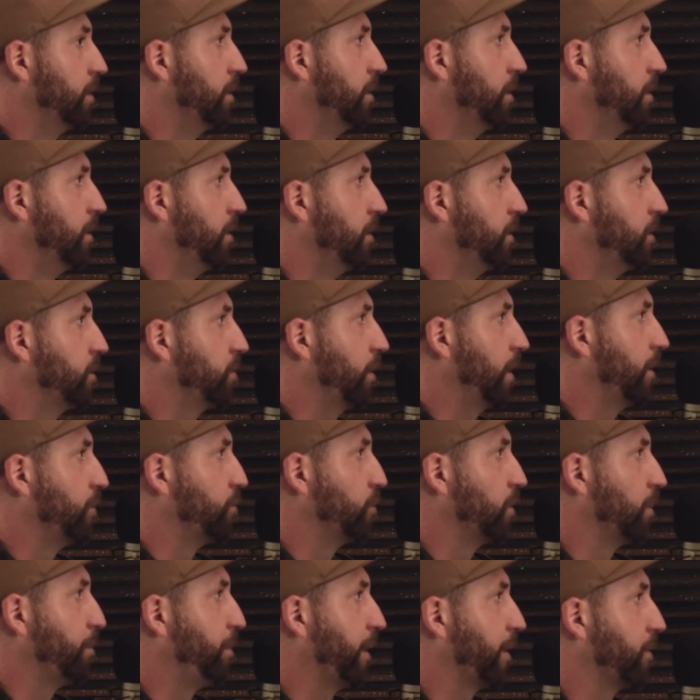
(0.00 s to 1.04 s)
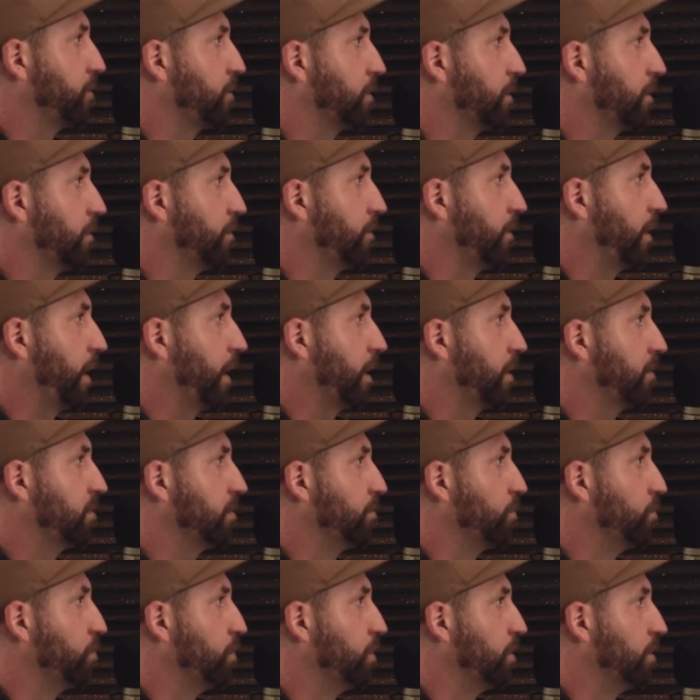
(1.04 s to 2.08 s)
Mm-hmm. So I drew a picture of like
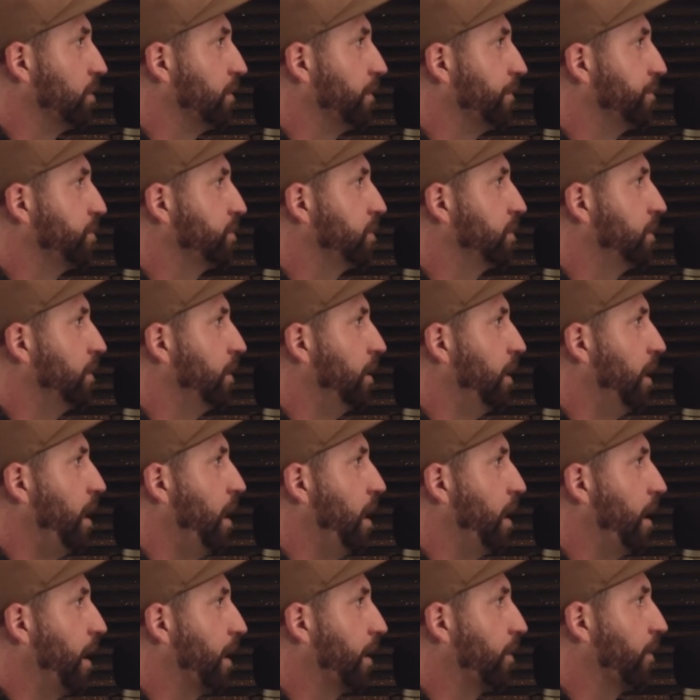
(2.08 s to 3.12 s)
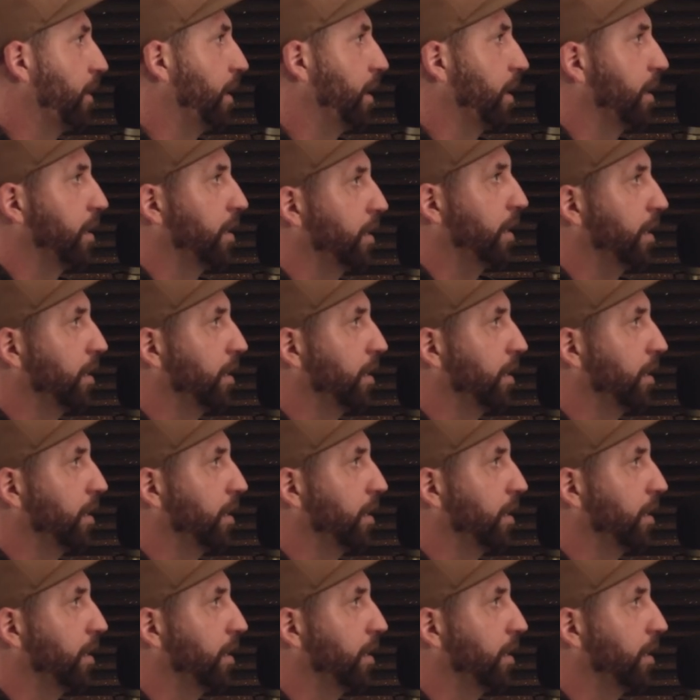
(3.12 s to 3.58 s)
some wolves and I integrated